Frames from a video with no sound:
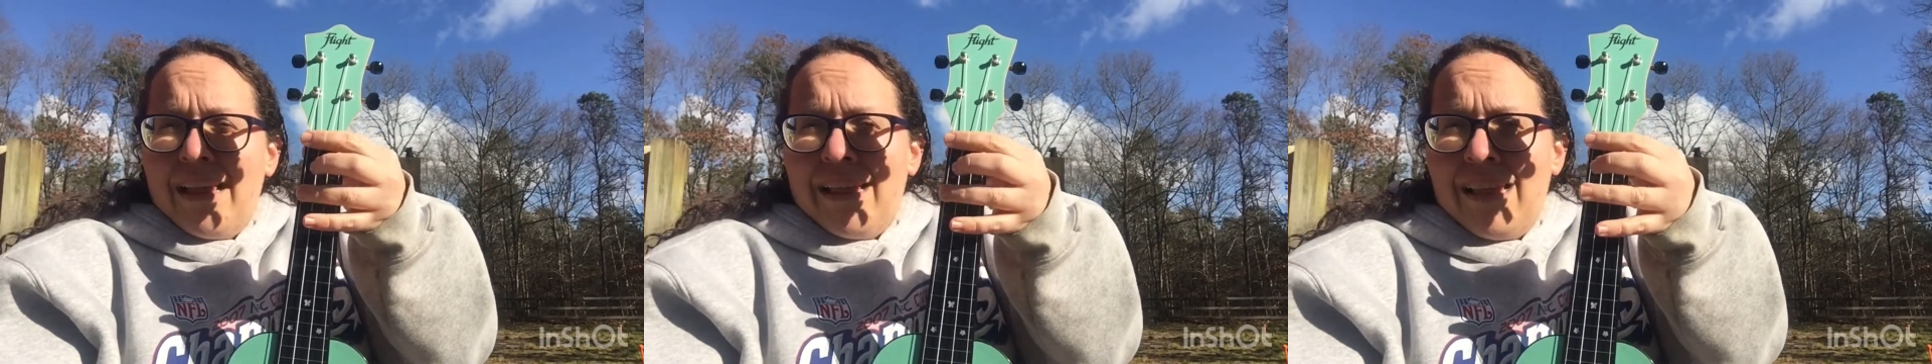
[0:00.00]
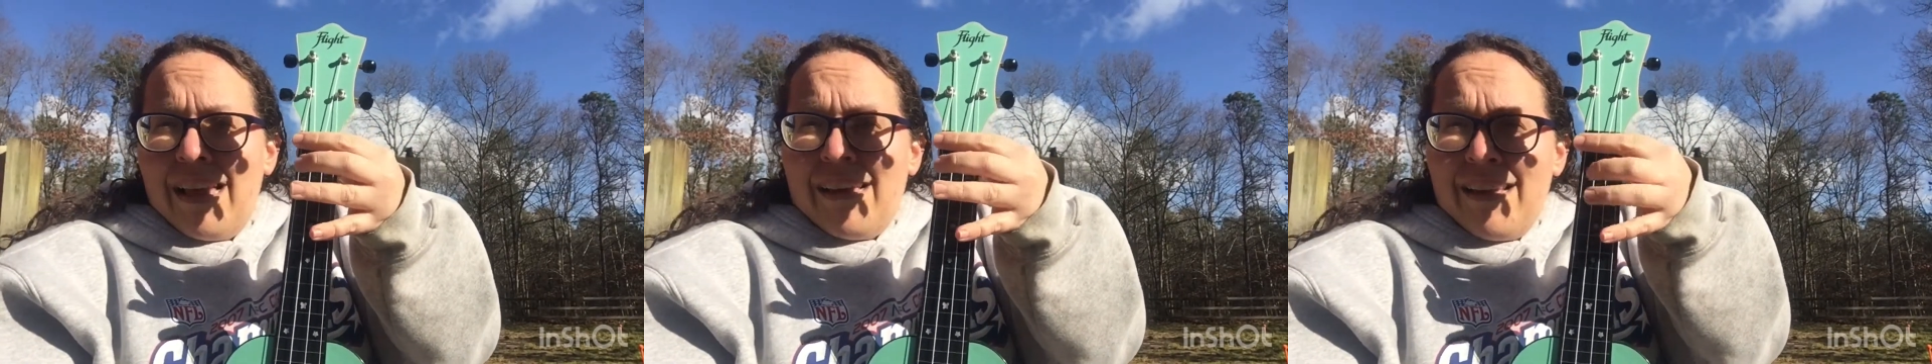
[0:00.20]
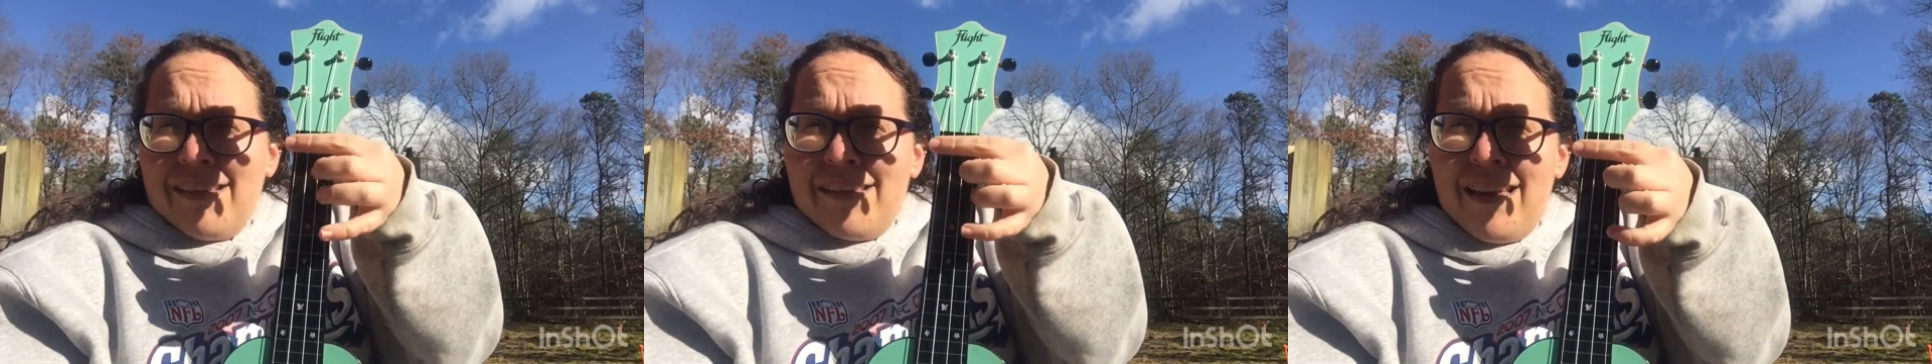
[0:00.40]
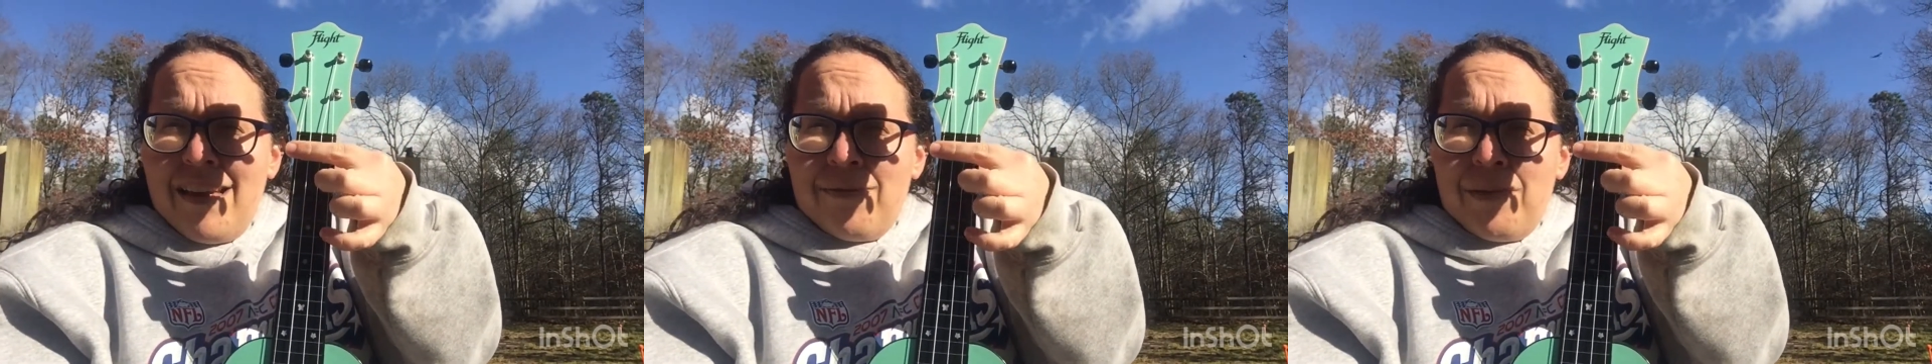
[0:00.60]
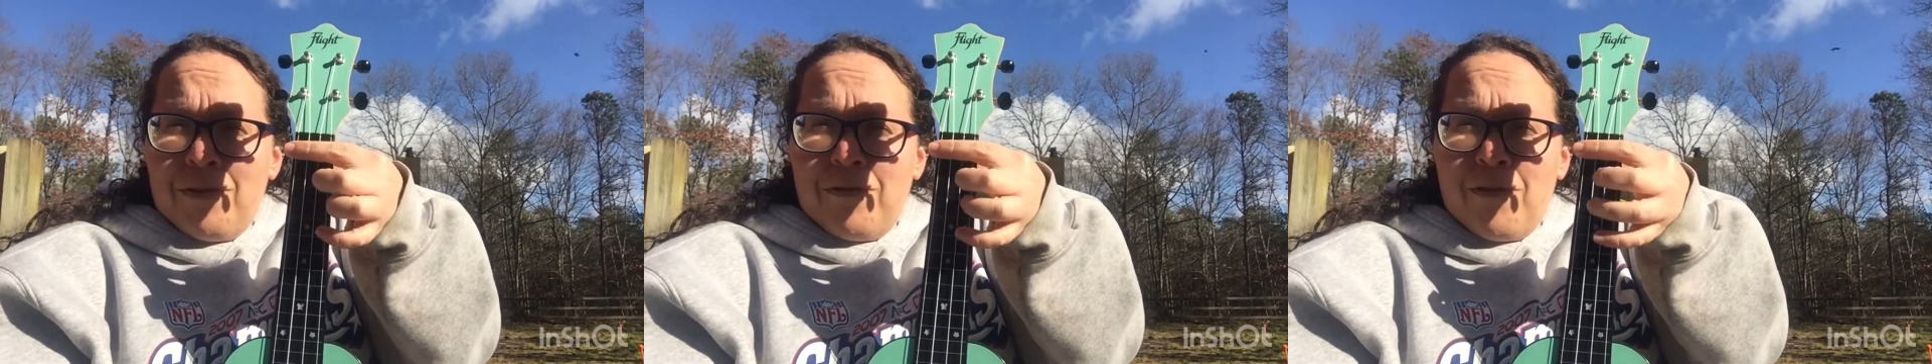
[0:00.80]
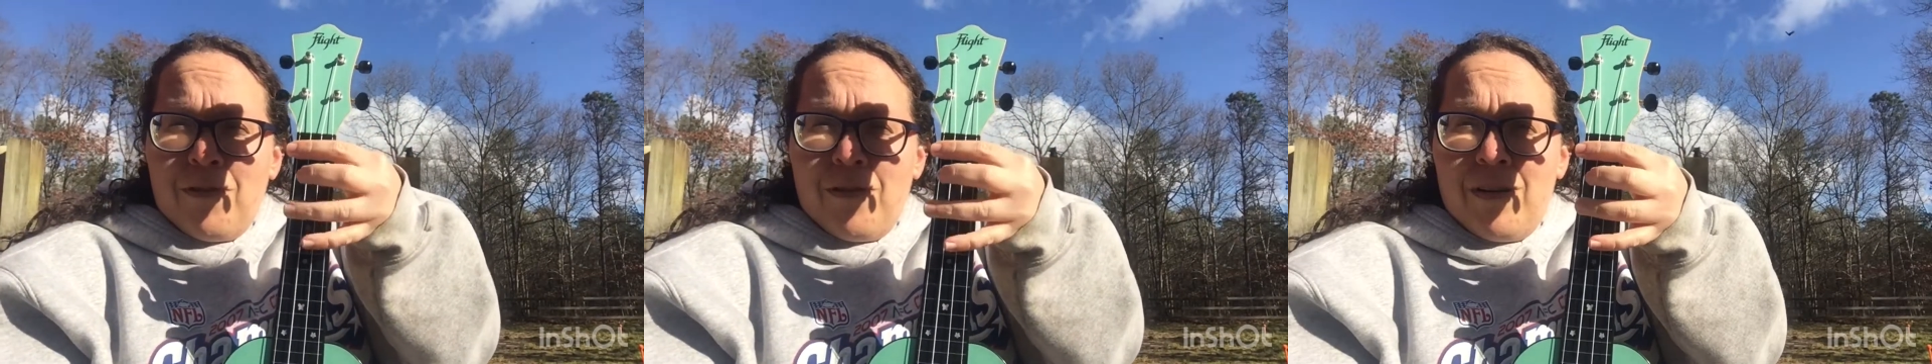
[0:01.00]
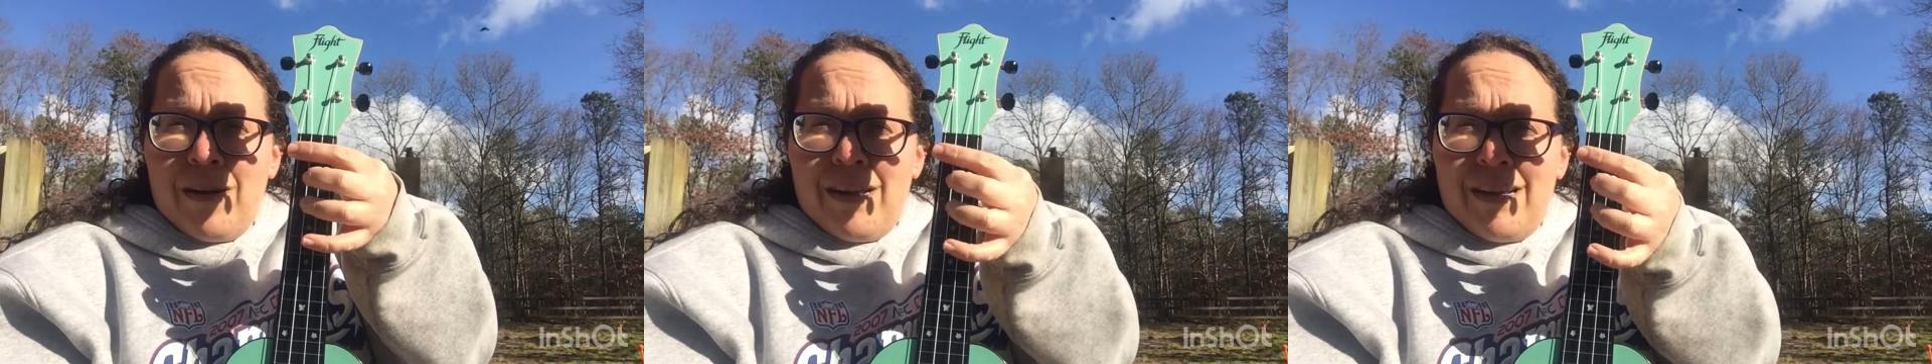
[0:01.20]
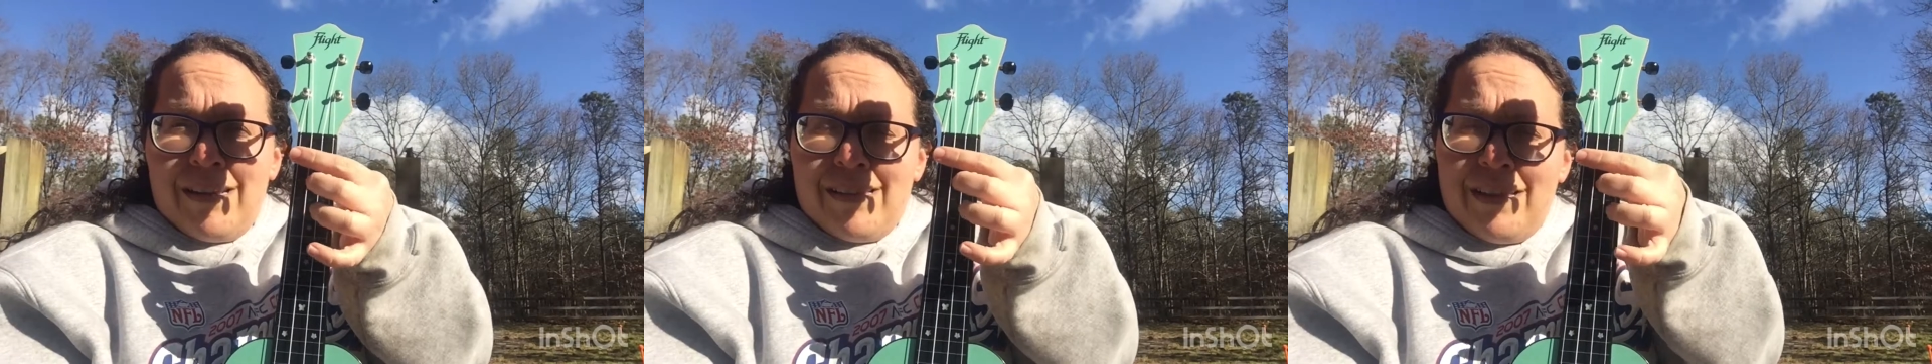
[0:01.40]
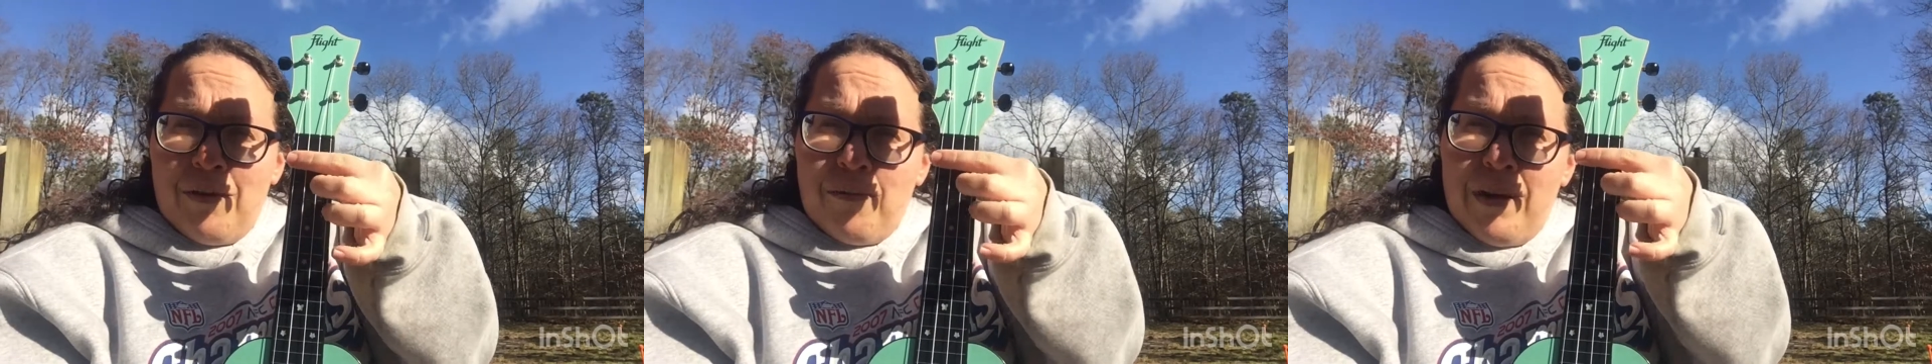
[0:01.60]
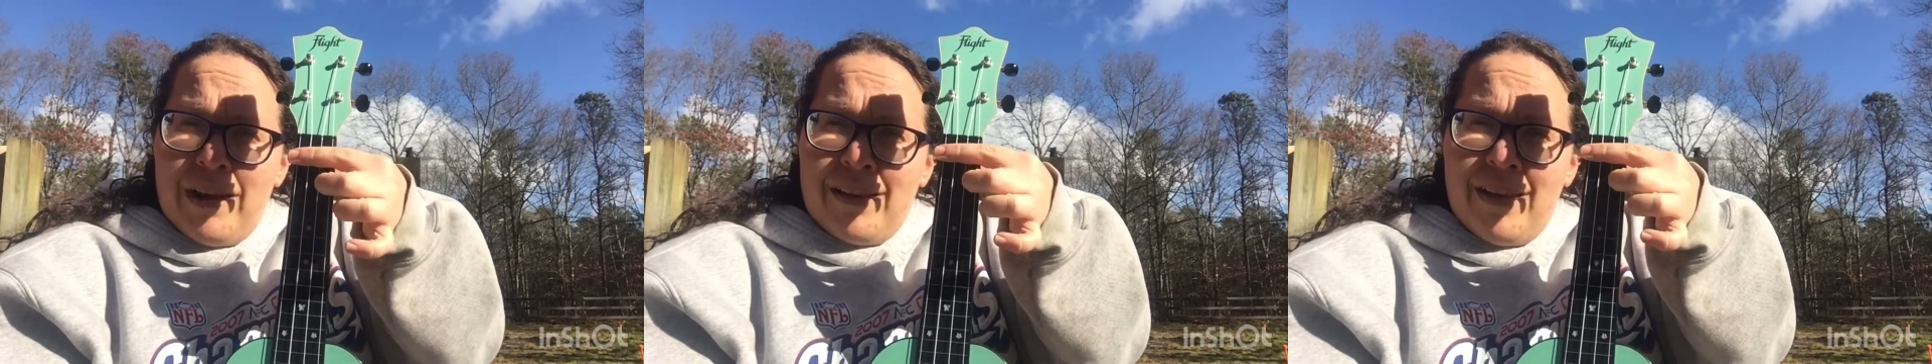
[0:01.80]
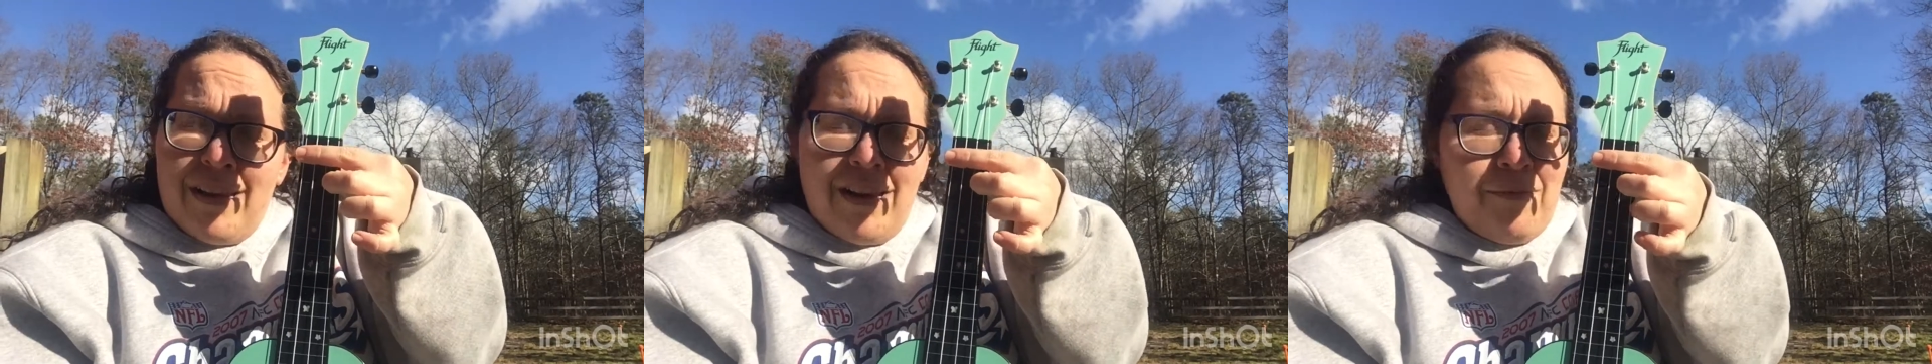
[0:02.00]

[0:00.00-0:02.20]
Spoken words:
Like I said before, the way that